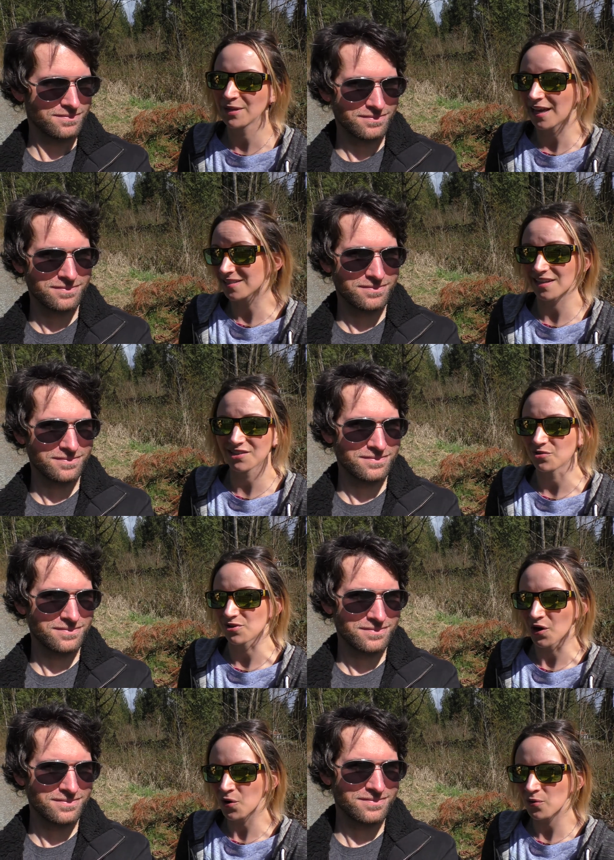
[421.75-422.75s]
Speaker 1: because I
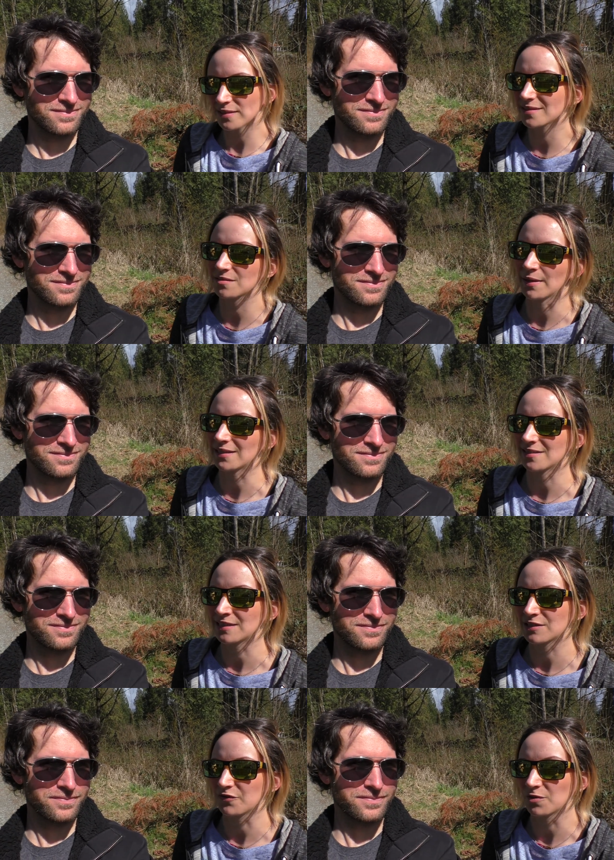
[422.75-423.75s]
don't know, it doesn't make
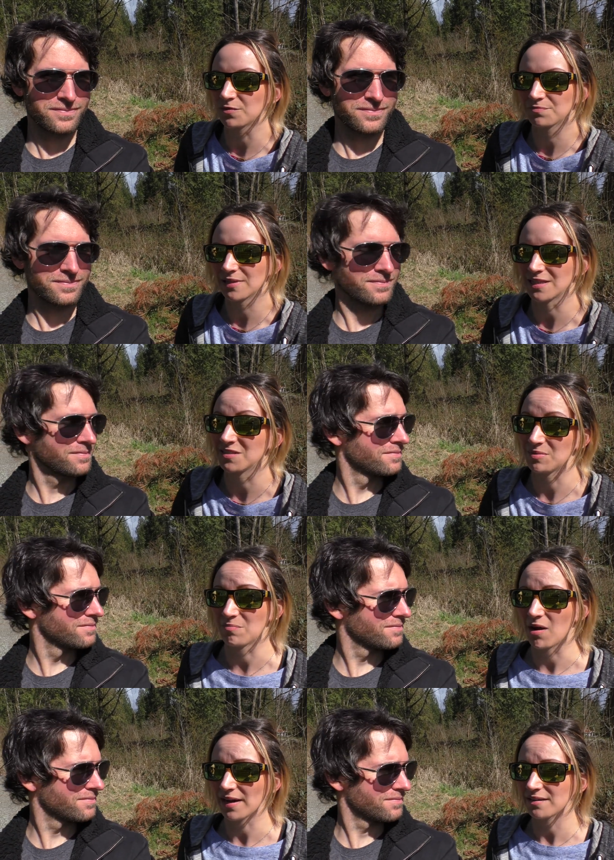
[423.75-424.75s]
sense for it to be
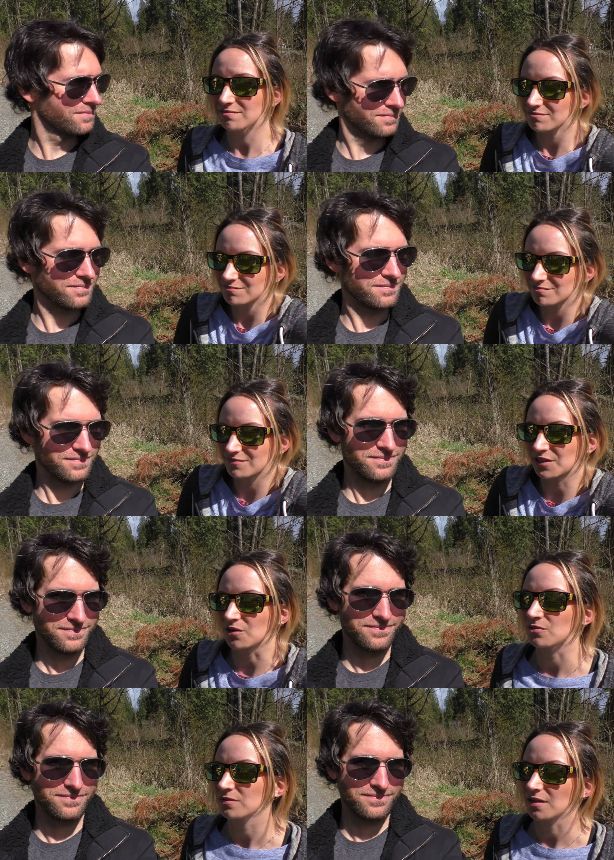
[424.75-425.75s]
mine. You
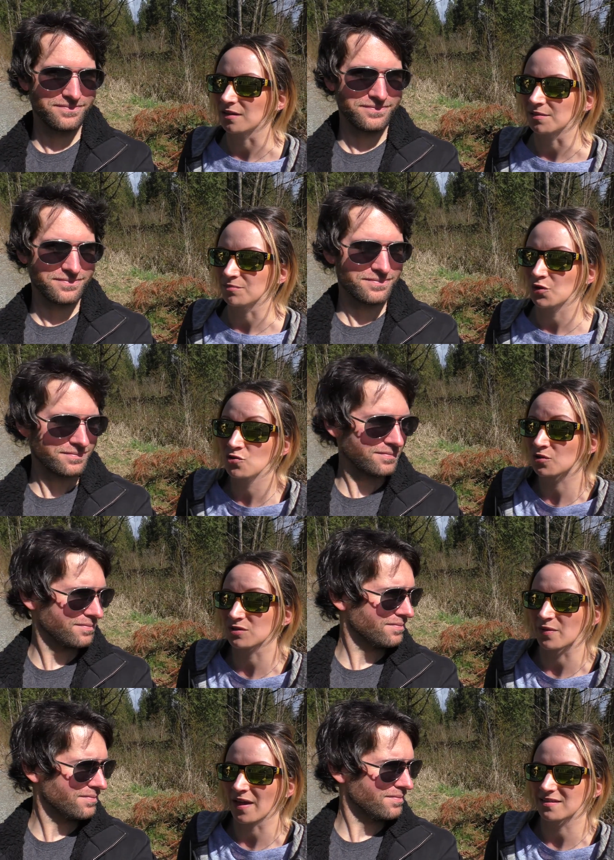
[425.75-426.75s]
know, who
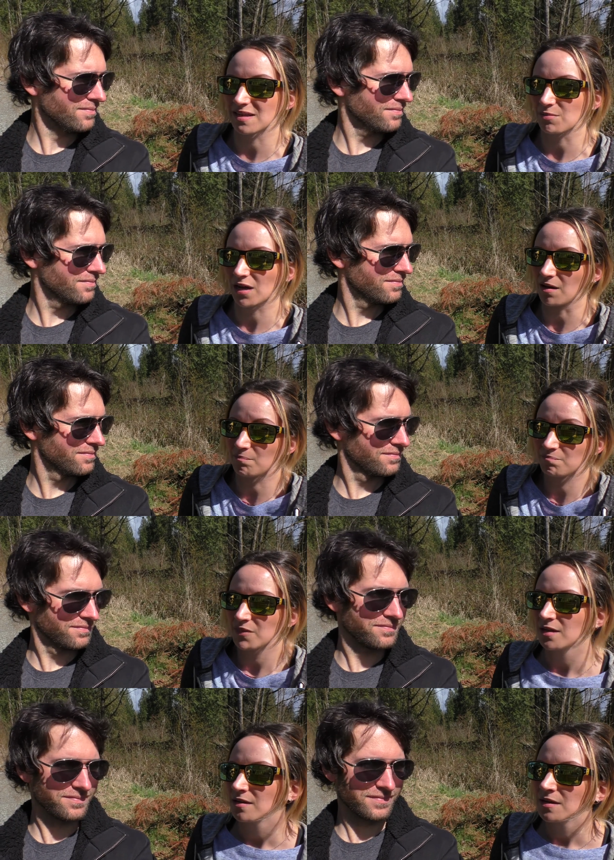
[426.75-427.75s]
knows when that day may come.
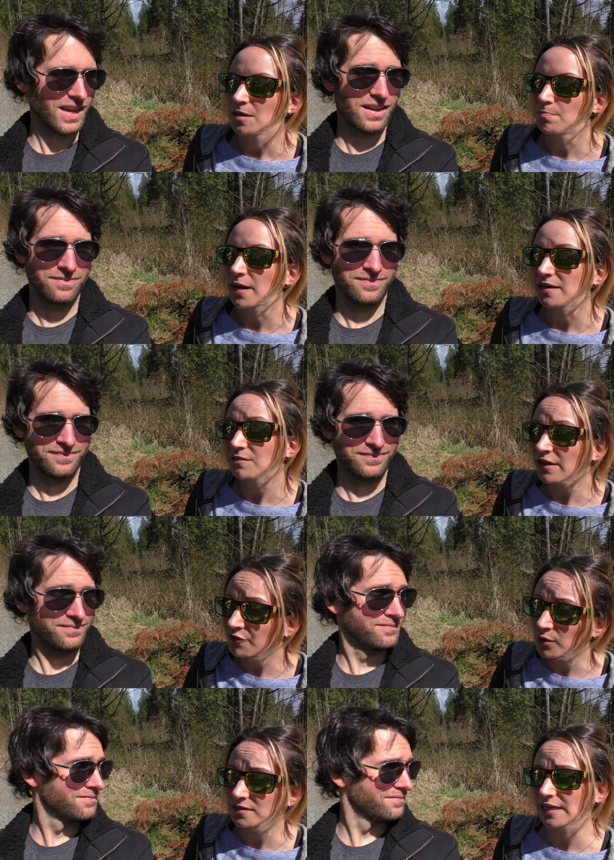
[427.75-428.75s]
Yeah. But
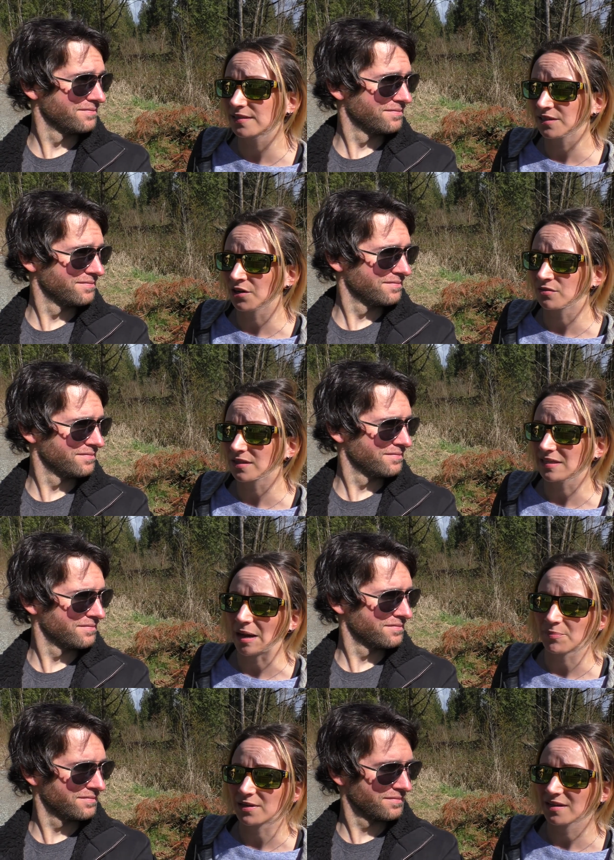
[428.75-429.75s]
if worst case scenario does
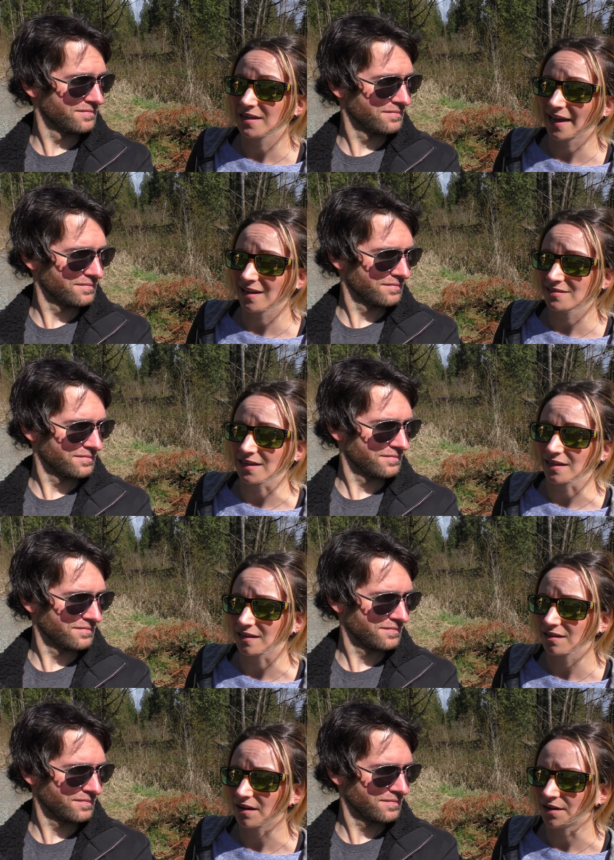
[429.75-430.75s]
happen and he can't take
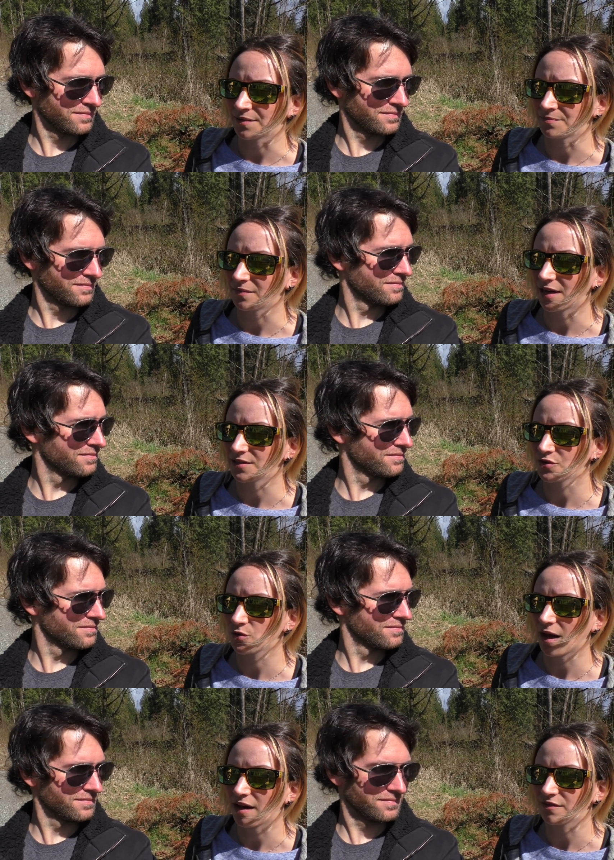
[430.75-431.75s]
it, I
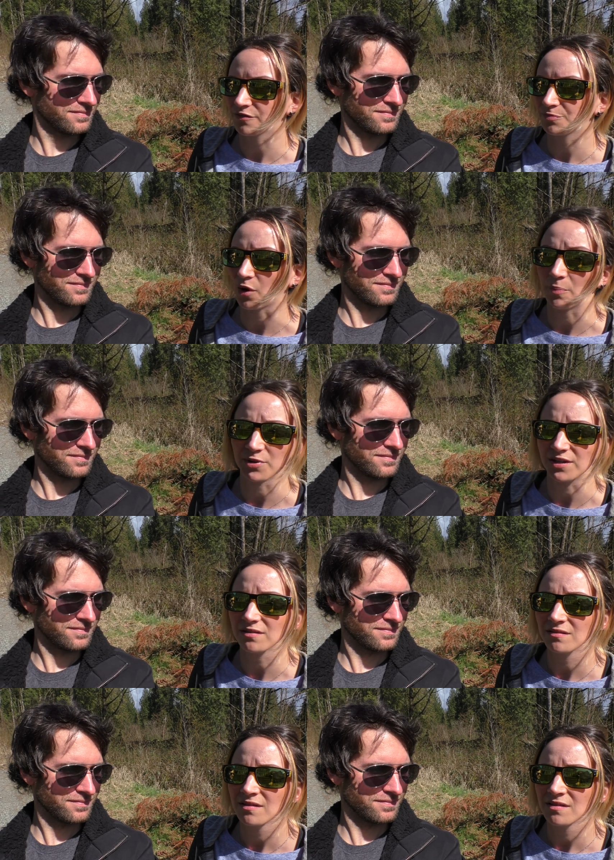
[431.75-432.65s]
do have property